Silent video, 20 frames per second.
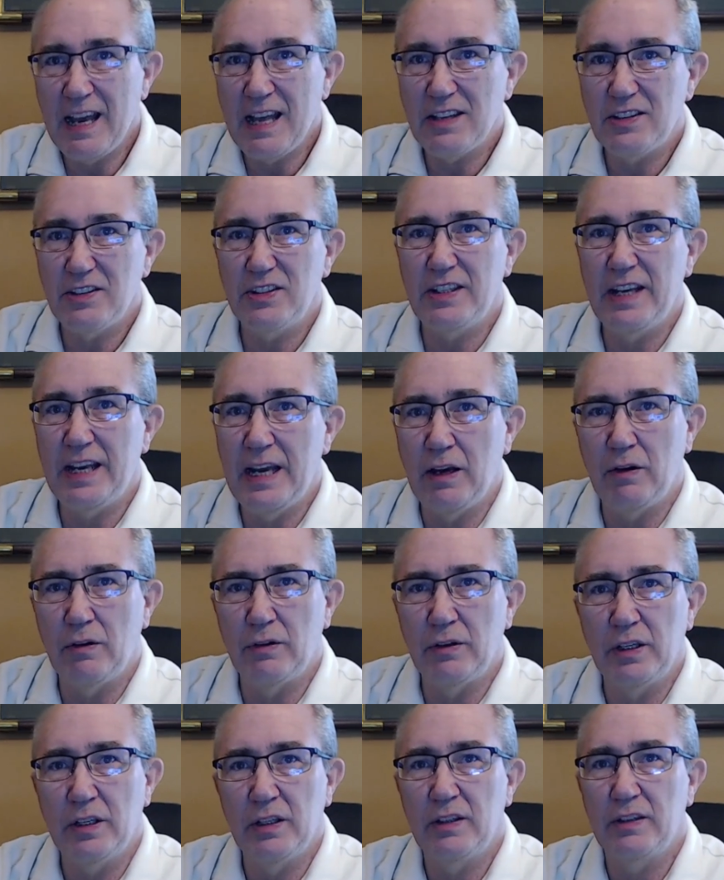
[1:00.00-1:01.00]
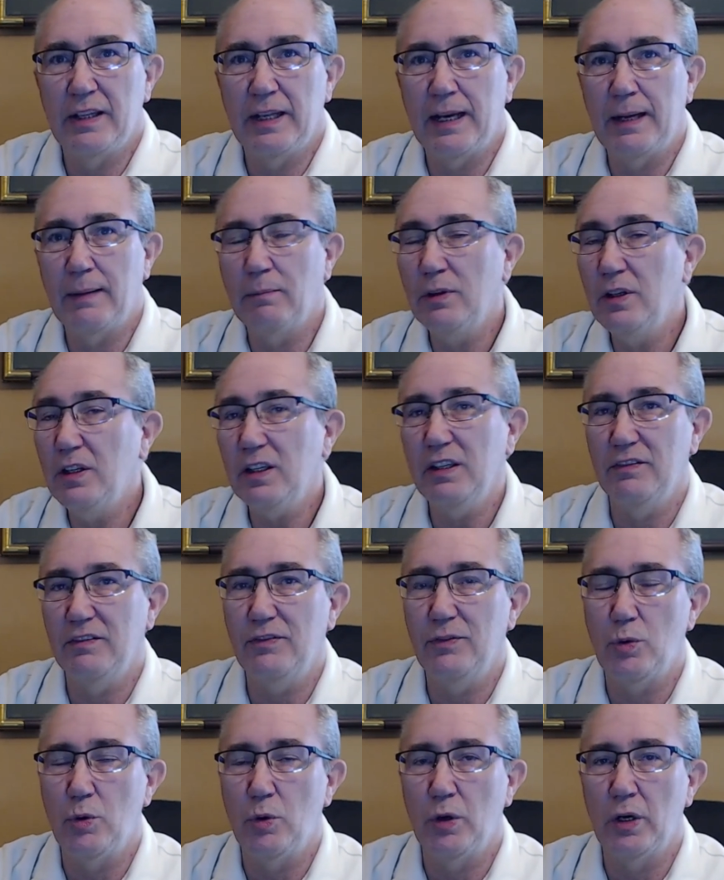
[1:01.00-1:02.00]
sound that I'm looking
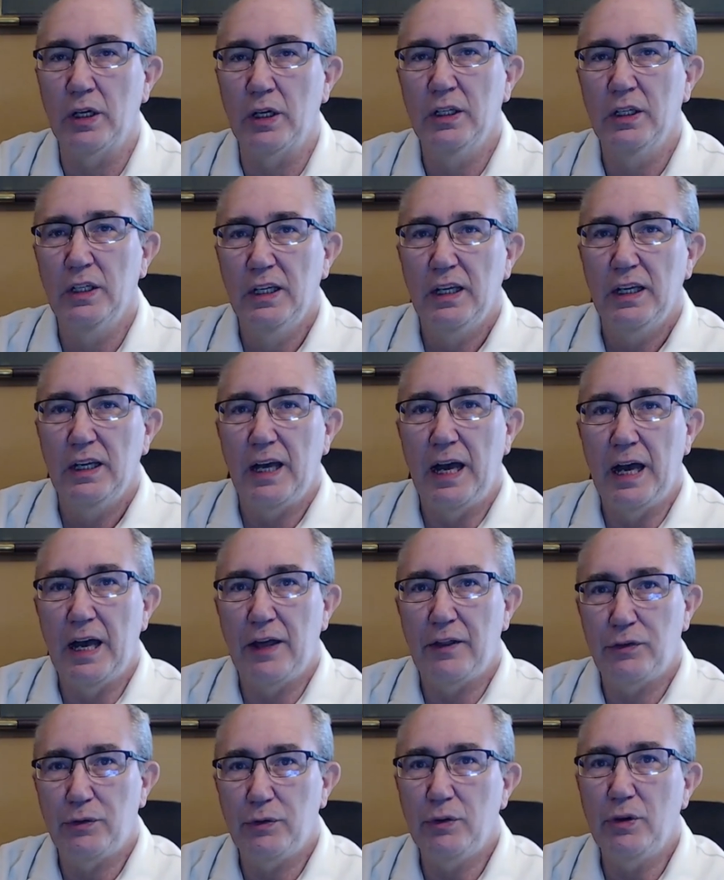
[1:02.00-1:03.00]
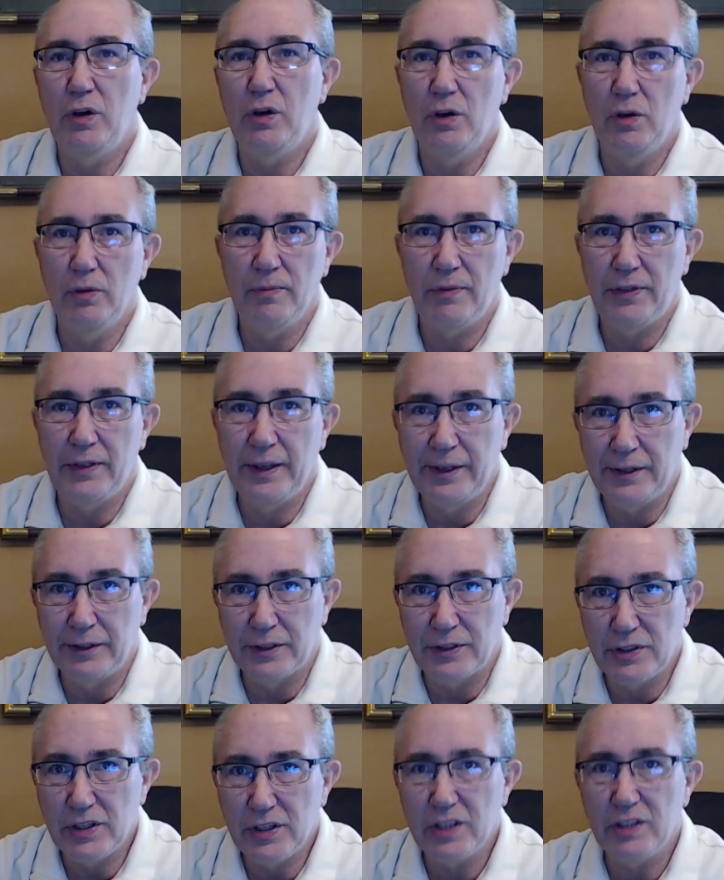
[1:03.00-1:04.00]
for through a home theater
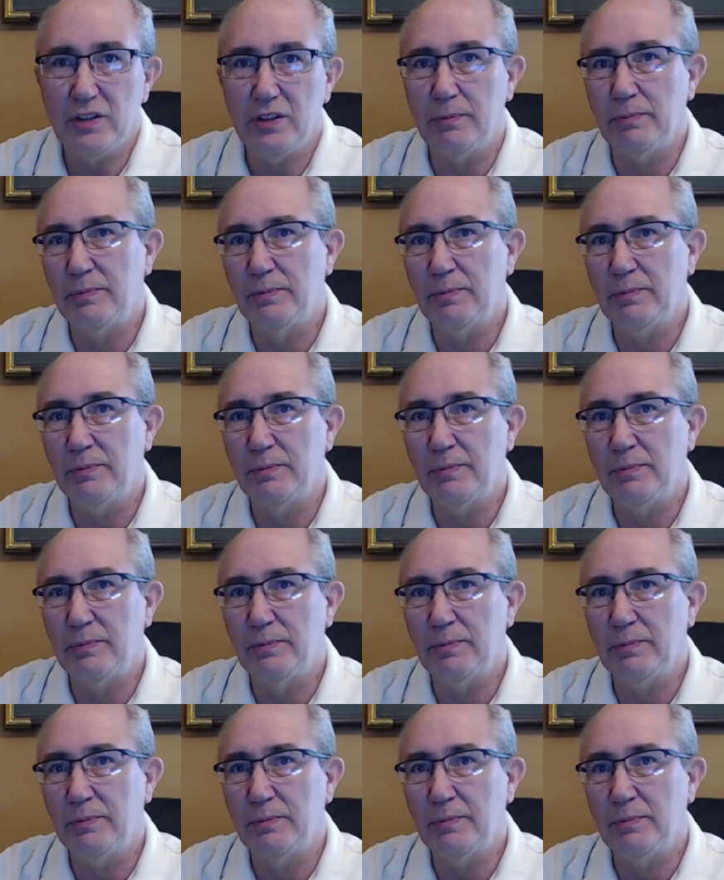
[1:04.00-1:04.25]
system.